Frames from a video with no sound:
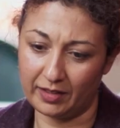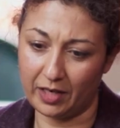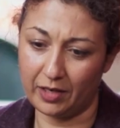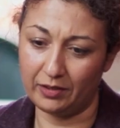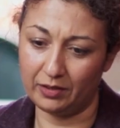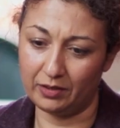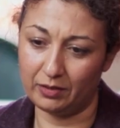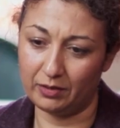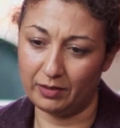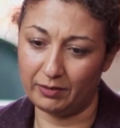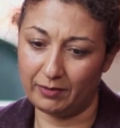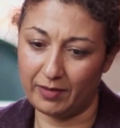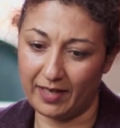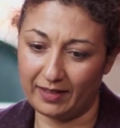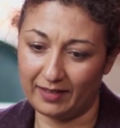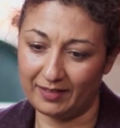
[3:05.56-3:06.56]
are going to
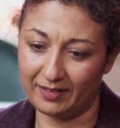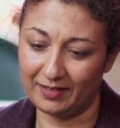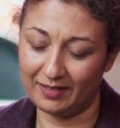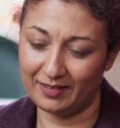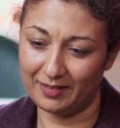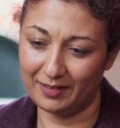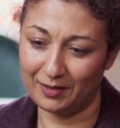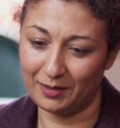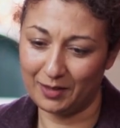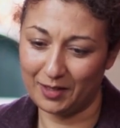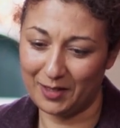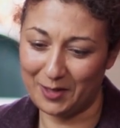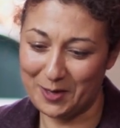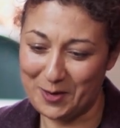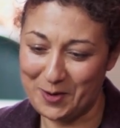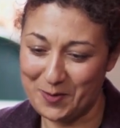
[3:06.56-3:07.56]
affect
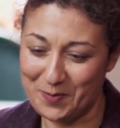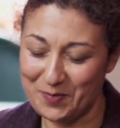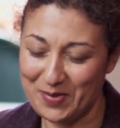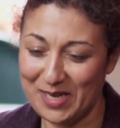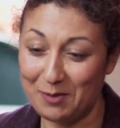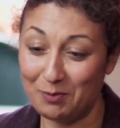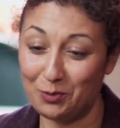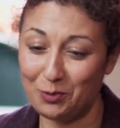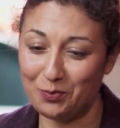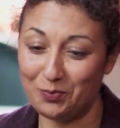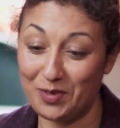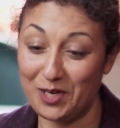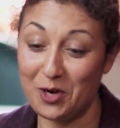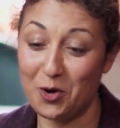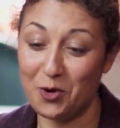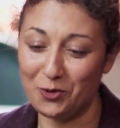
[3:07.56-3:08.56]
uh, people
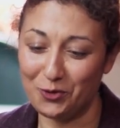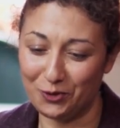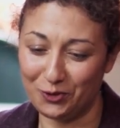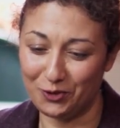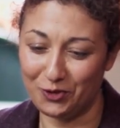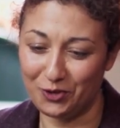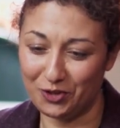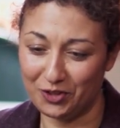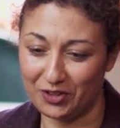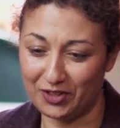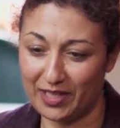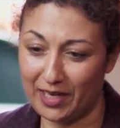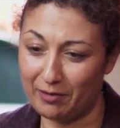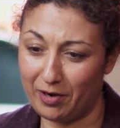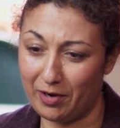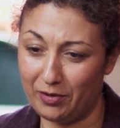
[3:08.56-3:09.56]
beyond just
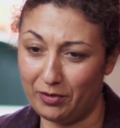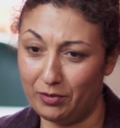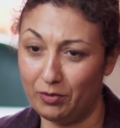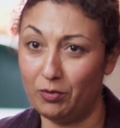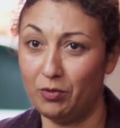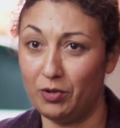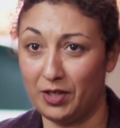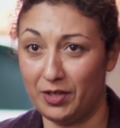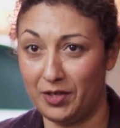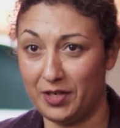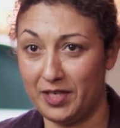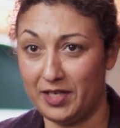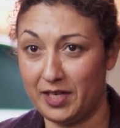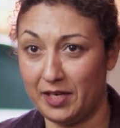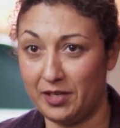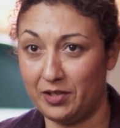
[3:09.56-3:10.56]
their own
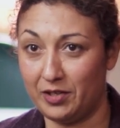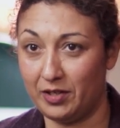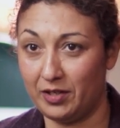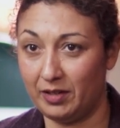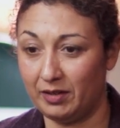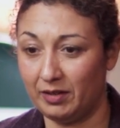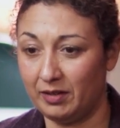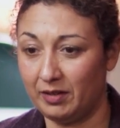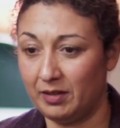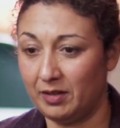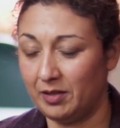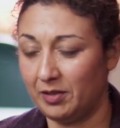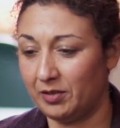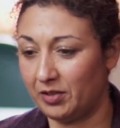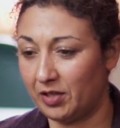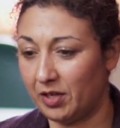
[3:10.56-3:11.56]
organisation.
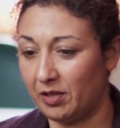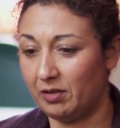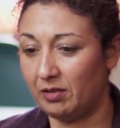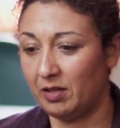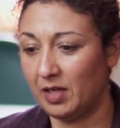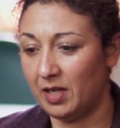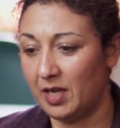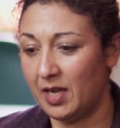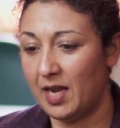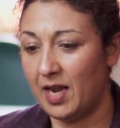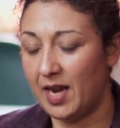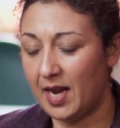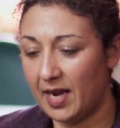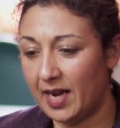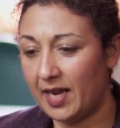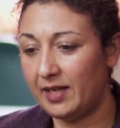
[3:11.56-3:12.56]
So
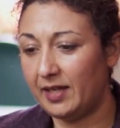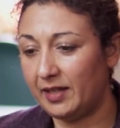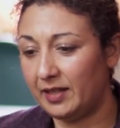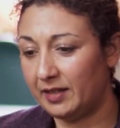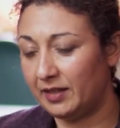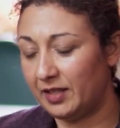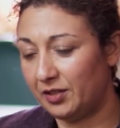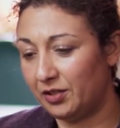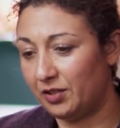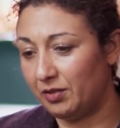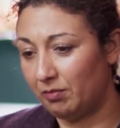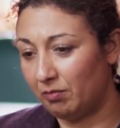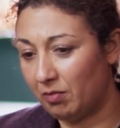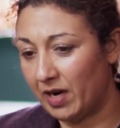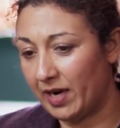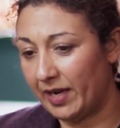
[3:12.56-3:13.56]
in any
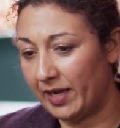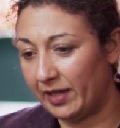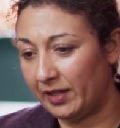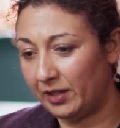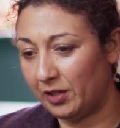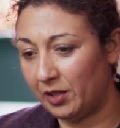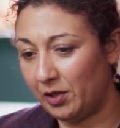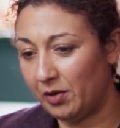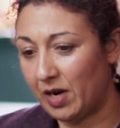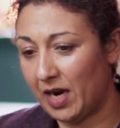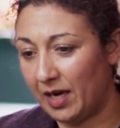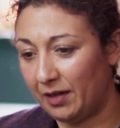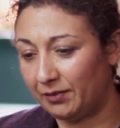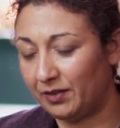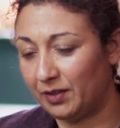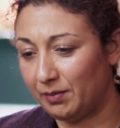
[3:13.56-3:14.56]
condition where you
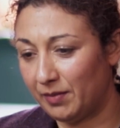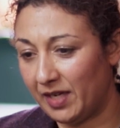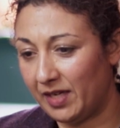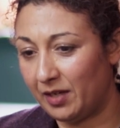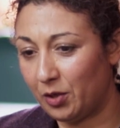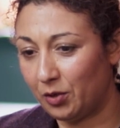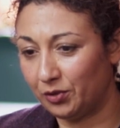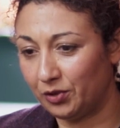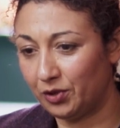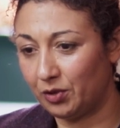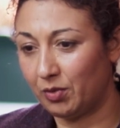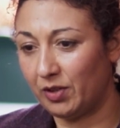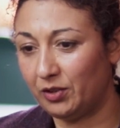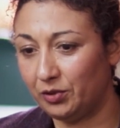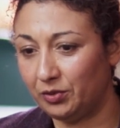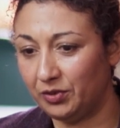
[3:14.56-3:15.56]
have to make
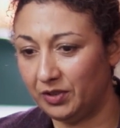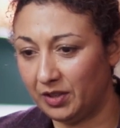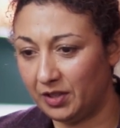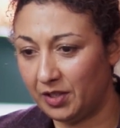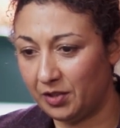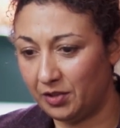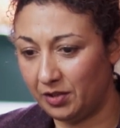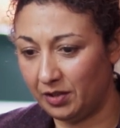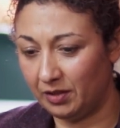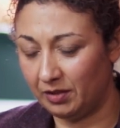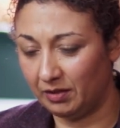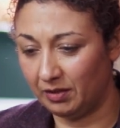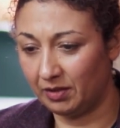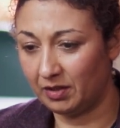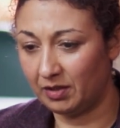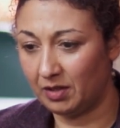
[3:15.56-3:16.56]
consequential
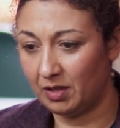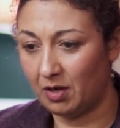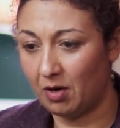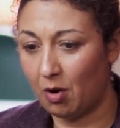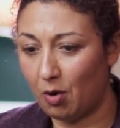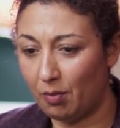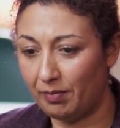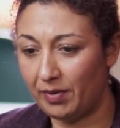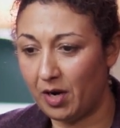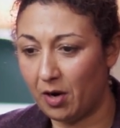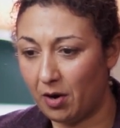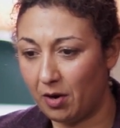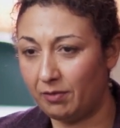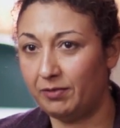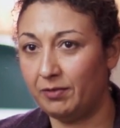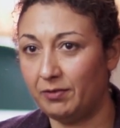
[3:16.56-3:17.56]
decisions on
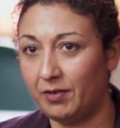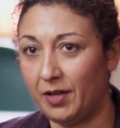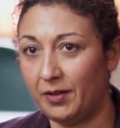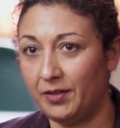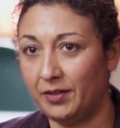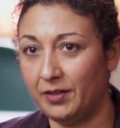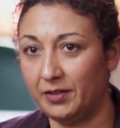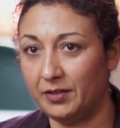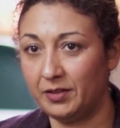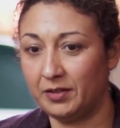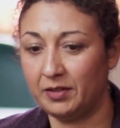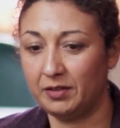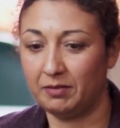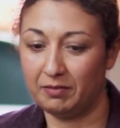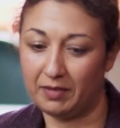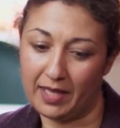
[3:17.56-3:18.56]
behalf of others,
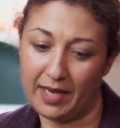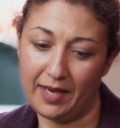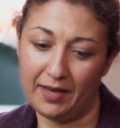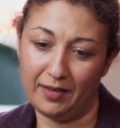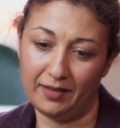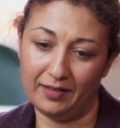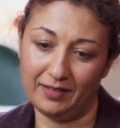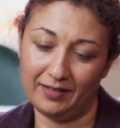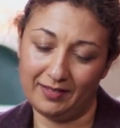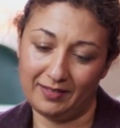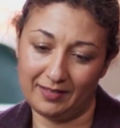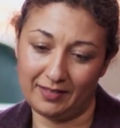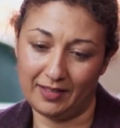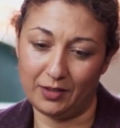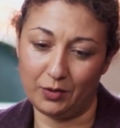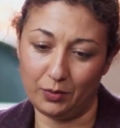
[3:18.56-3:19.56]
then
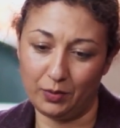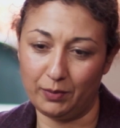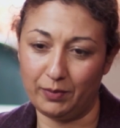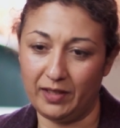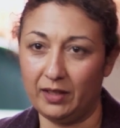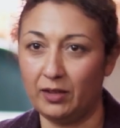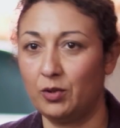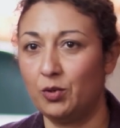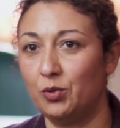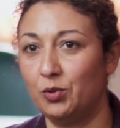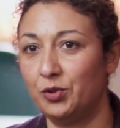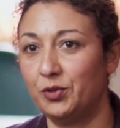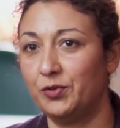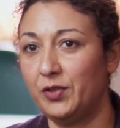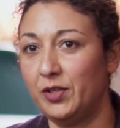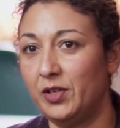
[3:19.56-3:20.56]
this would be the
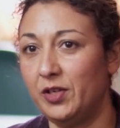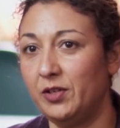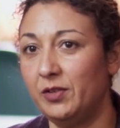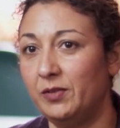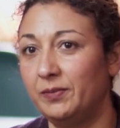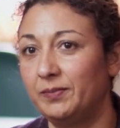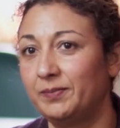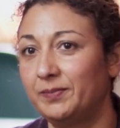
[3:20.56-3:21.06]
course for you.